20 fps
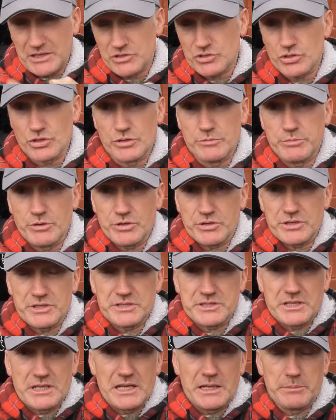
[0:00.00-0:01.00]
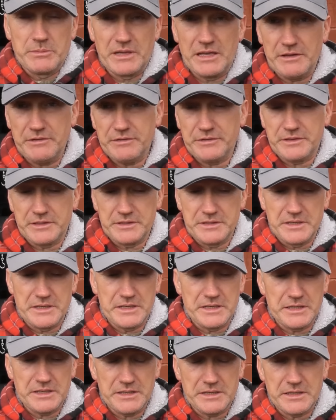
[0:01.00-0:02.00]
had two buckets of them left, and
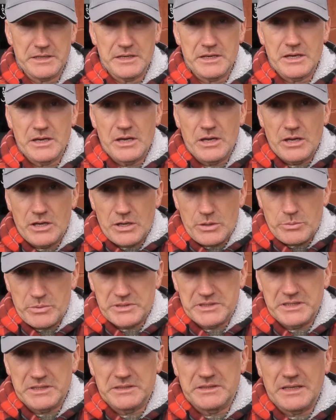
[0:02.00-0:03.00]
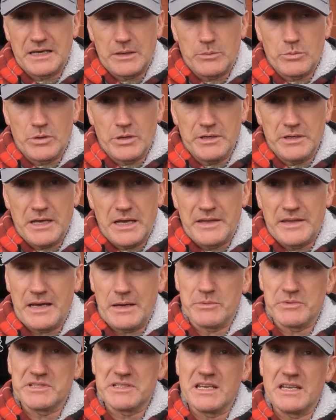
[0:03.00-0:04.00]
uh, we did that one, and
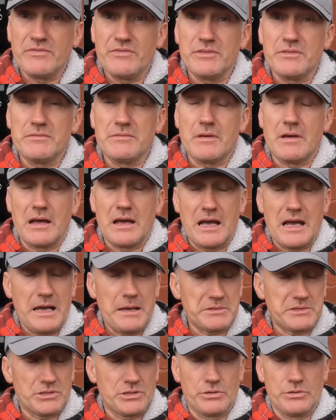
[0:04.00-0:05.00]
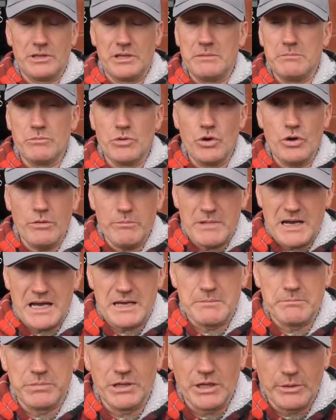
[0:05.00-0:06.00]
that was even absolutely more
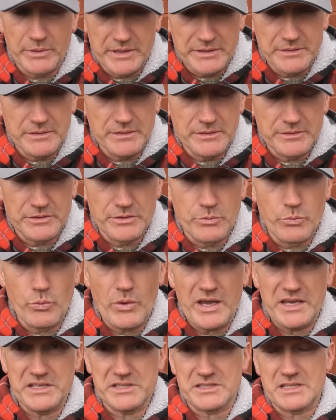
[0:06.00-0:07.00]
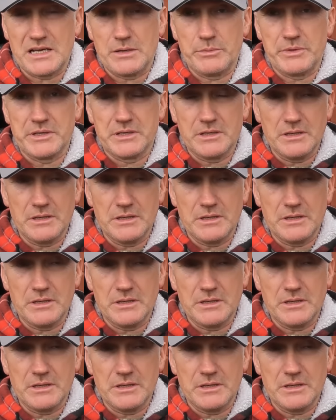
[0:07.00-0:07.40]
mind-blowing. The weights that we